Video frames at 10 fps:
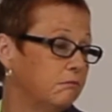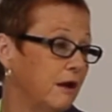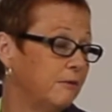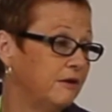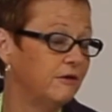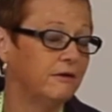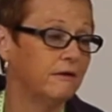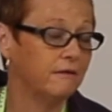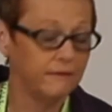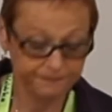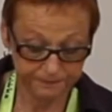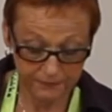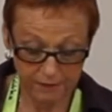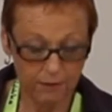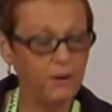what do?
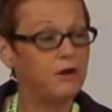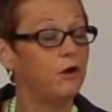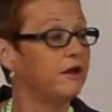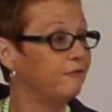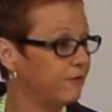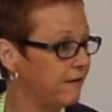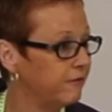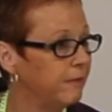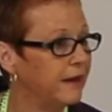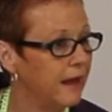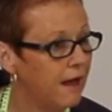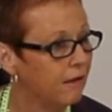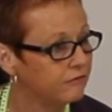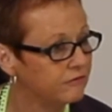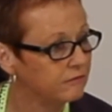We cook it for everybody
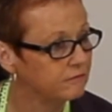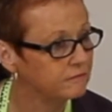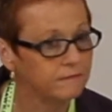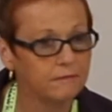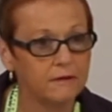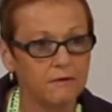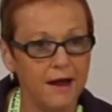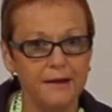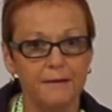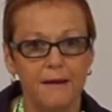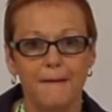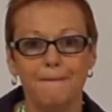else, right?